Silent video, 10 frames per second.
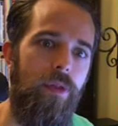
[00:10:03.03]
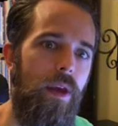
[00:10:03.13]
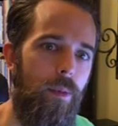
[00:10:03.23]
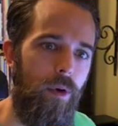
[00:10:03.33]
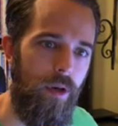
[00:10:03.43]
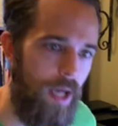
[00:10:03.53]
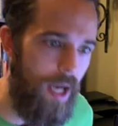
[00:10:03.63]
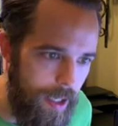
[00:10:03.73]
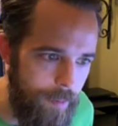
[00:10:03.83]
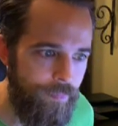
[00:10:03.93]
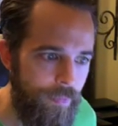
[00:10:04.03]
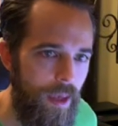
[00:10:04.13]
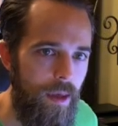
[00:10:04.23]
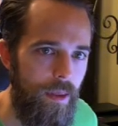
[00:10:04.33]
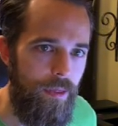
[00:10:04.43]
them or not.
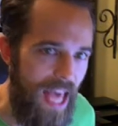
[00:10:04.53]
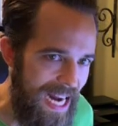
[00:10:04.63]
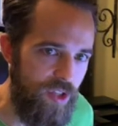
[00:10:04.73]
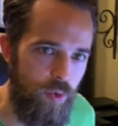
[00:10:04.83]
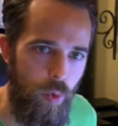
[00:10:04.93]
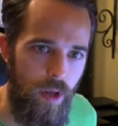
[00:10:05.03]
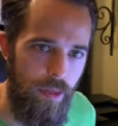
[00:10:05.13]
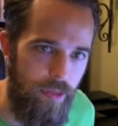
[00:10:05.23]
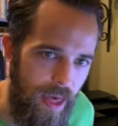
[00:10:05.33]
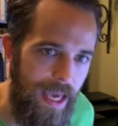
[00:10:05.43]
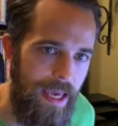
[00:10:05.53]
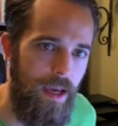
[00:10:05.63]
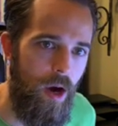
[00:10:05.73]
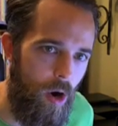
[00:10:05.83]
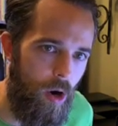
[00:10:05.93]
That is what they
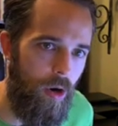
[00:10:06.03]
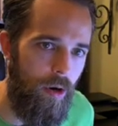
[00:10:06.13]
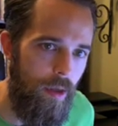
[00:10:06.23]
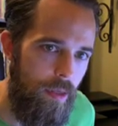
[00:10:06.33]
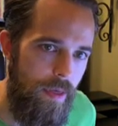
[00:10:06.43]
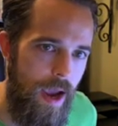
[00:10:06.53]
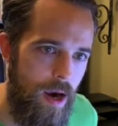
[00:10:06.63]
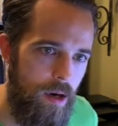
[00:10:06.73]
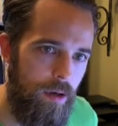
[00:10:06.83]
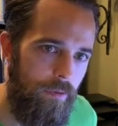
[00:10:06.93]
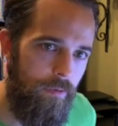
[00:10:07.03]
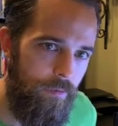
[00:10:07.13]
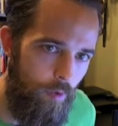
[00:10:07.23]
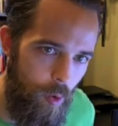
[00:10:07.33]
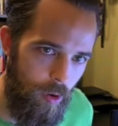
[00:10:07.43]
are there
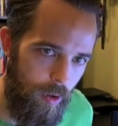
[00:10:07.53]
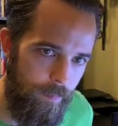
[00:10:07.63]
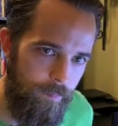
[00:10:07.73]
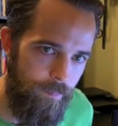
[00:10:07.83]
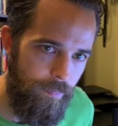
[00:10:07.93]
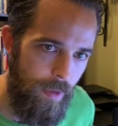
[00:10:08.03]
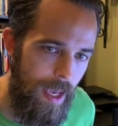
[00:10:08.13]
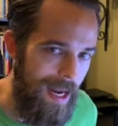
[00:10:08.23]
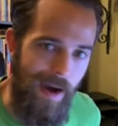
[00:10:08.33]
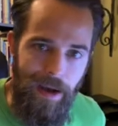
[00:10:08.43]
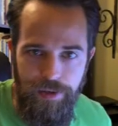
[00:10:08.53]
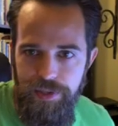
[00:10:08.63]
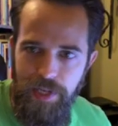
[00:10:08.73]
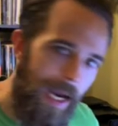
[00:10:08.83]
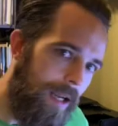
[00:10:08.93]
for. Now,
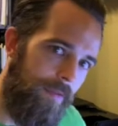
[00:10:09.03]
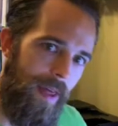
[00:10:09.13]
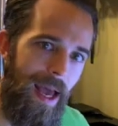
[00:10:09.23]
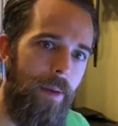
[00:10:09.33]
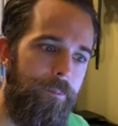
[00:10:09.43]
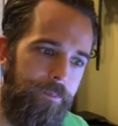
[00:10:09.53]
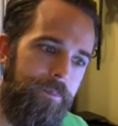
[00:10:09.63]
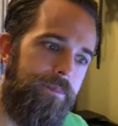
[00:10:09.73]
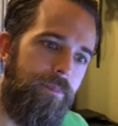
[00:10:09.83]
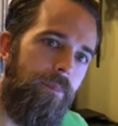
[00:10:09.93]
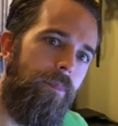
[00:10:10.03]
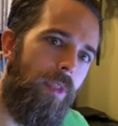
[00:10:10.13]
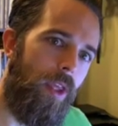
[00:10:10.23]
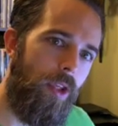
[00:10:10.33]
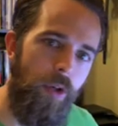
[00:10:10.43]
outside of that,
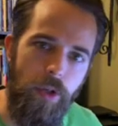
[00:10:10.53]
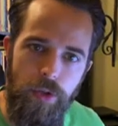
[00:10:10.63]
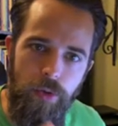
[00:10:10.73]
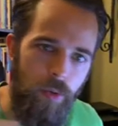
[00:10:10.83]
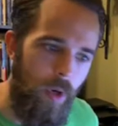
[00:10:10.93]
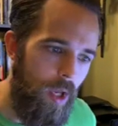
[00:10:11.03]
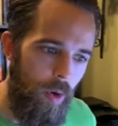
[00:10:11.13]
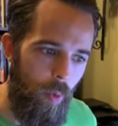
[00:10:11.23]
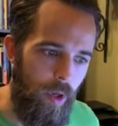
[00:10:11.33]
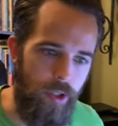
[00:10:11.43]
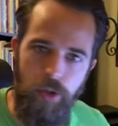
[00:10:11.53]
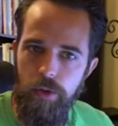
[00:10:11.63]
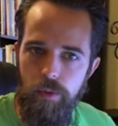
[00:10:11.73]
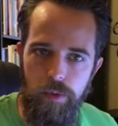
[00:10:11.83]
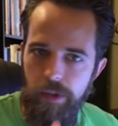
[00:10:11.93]
you can do what your
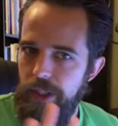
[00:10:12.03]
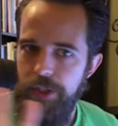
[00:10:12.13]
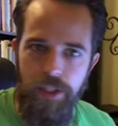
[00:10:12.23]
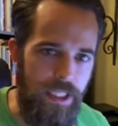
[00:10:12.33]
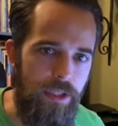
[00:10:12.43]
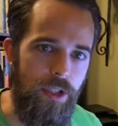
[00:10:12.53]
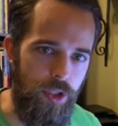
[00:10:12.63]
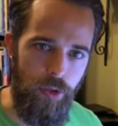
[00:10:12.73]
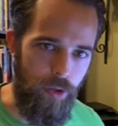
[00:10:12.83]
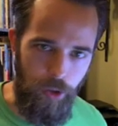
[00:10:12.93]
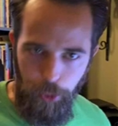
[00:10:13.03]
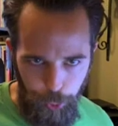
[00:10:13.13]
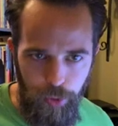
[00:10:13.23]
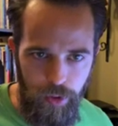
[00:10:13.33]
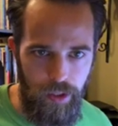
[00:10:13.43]
religion teaches you to do
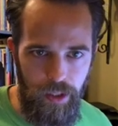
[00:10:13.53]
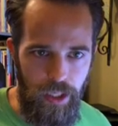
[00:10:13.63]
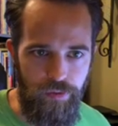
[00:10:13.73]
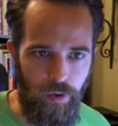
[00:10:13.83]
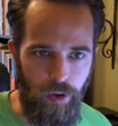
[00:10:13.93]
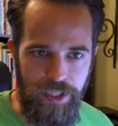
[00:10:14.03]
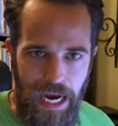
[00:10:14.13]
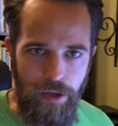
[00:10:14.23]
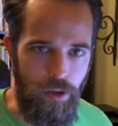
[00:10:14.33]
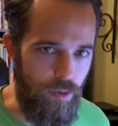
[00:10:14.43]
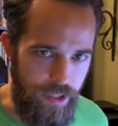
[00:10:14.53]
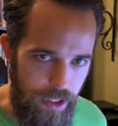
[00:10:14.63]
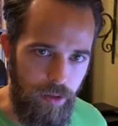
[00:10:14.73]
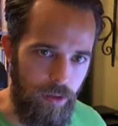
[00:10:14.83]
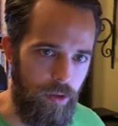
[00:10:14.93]
as far as how you
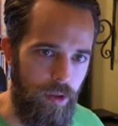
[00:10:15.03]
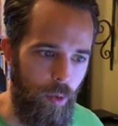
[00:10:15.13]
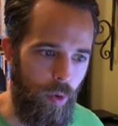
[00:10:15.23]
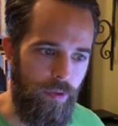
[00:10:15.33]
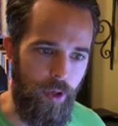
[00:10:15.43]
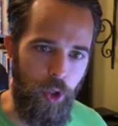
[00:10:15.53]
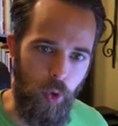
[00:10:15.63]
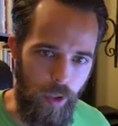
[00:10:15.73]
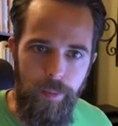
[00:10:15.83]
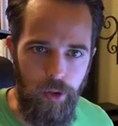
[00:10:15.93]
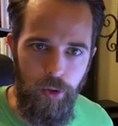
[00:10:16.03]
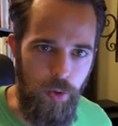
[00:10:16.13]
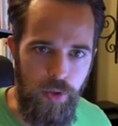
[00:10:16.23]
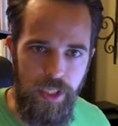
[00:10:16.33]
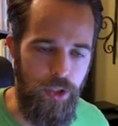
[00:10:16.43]
deal with a criminal who's
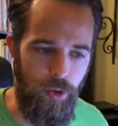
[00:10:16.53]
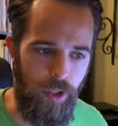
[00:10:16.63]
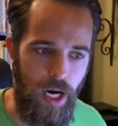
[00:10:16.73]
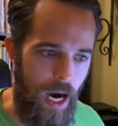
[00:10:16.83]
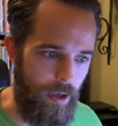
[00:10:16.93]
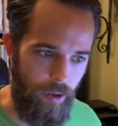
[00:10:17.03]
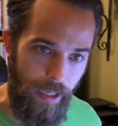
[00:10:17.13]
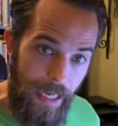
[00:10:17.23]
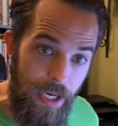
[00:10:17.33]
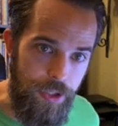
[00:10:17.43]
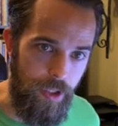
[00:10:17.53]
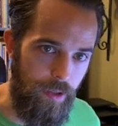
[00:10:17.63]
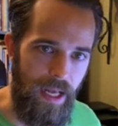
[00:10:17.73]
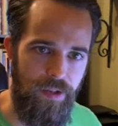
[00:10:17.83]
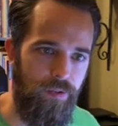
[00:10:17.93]
in your congregation.
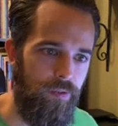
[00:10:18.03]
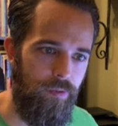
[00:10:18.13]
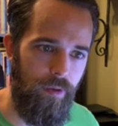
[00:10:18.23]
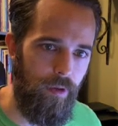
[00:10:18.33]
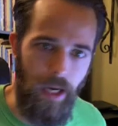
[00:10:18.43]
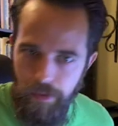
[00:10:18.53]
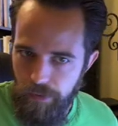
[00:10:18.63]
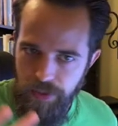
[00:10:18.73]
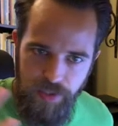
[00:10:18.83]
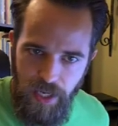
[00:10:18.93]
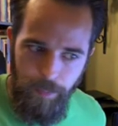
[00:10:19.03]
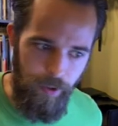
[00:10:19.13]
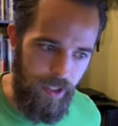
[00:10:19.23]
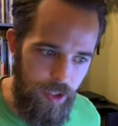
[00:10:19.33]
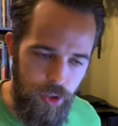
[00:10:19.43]
That's kind of a separate
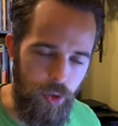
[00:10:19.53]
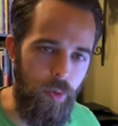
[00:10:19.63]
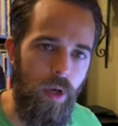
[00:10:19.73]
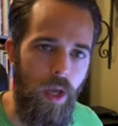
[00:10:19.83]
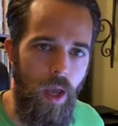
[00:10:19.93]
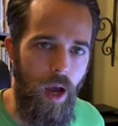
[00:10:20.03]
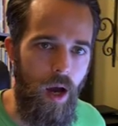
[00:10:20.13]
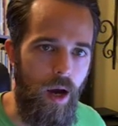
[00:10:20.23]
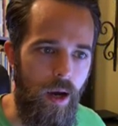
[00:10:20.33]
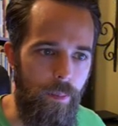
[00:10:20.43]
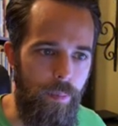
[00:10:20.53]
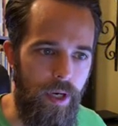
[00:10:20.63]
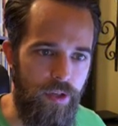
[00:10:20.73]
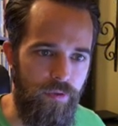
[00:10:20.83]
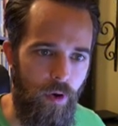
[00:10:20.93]
issue. Uh, but
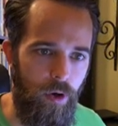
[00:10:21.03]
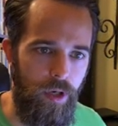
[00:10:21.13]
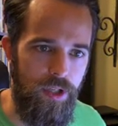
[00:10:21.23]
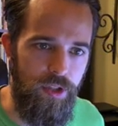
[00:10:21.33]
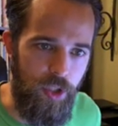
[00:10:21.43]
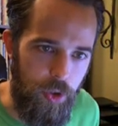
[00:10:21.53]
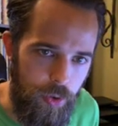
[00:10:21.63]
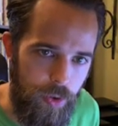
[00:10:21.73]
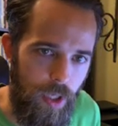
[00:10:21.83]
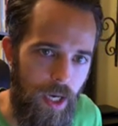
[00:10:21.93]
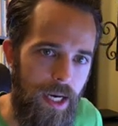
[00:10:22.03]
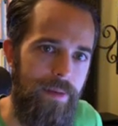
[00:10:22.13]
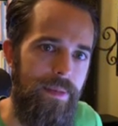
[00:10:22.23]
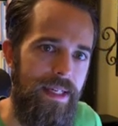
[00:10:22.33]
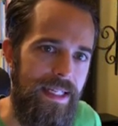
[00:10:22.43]
as far as the crime
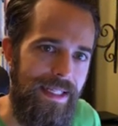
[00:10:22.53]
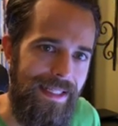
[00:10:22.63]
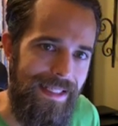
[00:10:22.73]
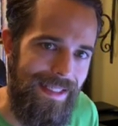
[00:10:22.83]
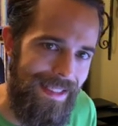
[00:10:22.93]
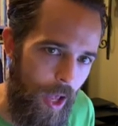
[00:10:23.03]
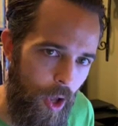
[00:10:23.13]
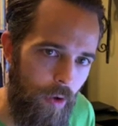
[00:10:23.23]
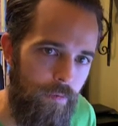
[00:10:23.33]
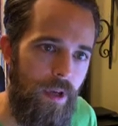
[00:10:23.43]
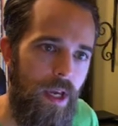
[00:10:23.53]
itself,